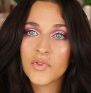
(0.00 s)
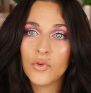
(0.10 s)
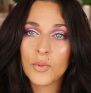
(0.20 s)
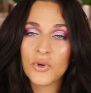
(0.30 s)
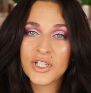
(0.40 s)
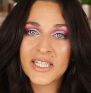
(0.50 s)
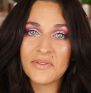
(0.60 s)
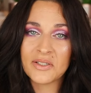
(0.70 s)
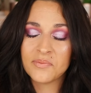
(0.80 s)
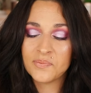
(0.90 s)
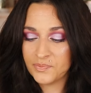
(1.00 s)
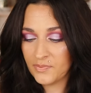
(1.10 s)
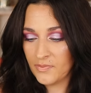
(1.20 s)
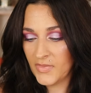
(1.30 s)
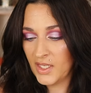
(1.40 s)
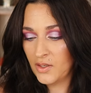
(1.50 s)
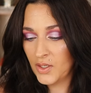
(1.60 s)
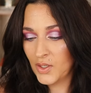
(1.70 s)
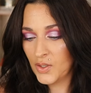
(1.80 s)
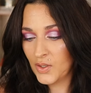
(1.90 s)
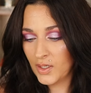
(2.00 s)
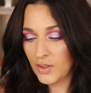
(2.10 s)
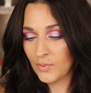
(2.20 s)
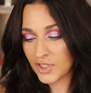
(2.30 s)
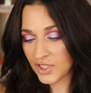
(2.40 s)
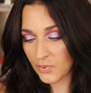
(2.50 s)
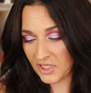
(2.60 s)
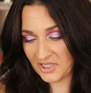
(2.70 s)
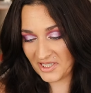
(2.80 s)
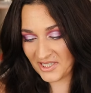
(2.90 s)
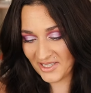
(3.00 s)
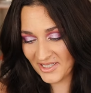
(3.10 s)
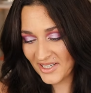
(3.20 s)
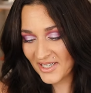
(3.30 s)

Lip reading: 4.7, which is worse.